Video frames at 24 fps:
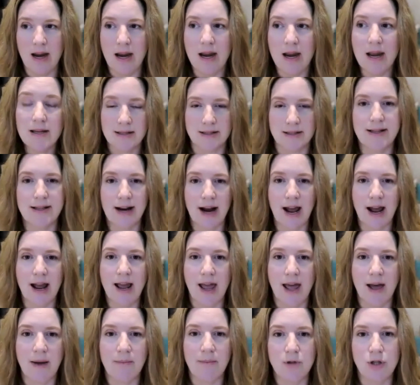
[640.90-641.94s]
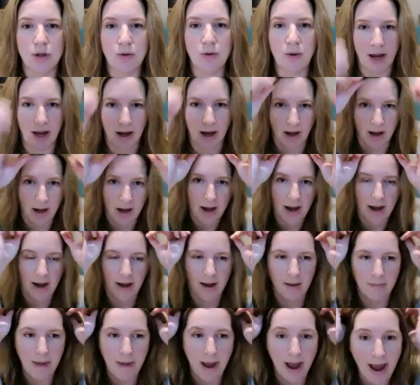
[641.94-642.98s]
is that I am doing
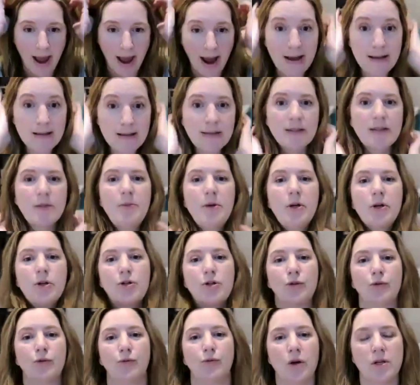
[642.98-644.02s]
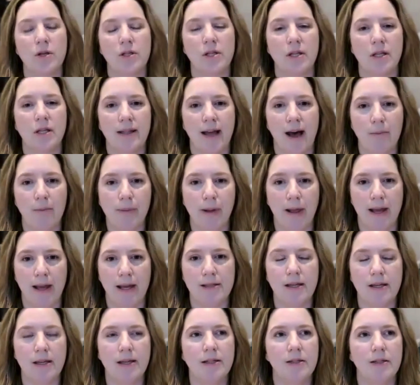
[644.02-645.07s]
as a spiritual force in that
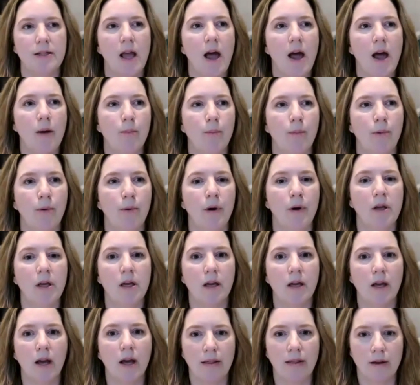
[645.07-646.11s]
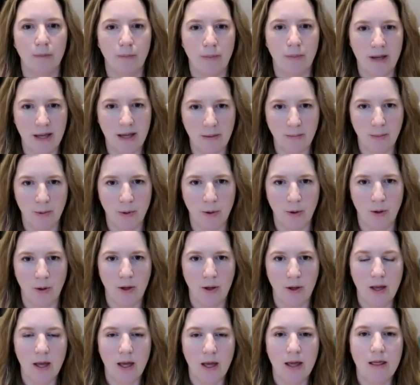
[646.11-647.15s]
place, is bringing other
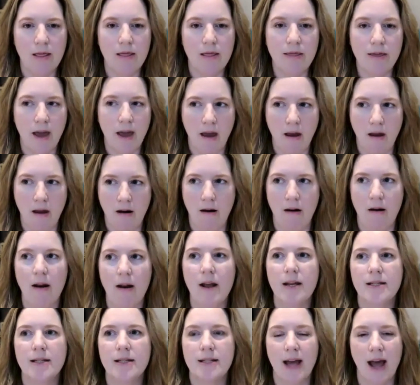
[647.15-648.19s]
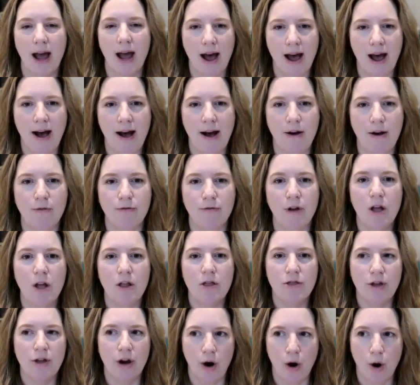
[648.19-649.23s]
people there to have
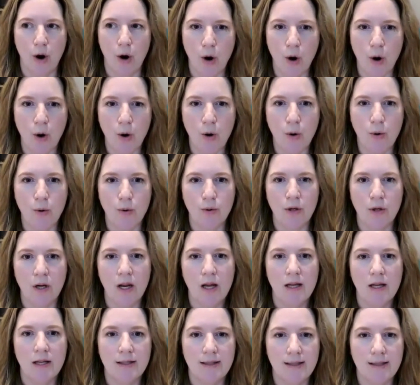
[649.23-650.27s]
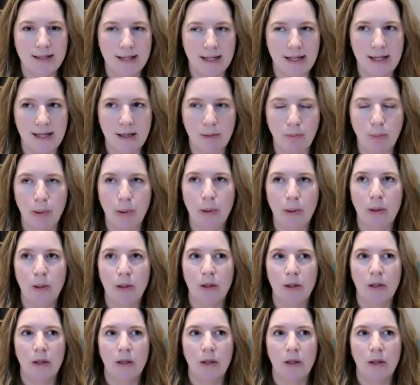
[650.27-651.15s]
their own deep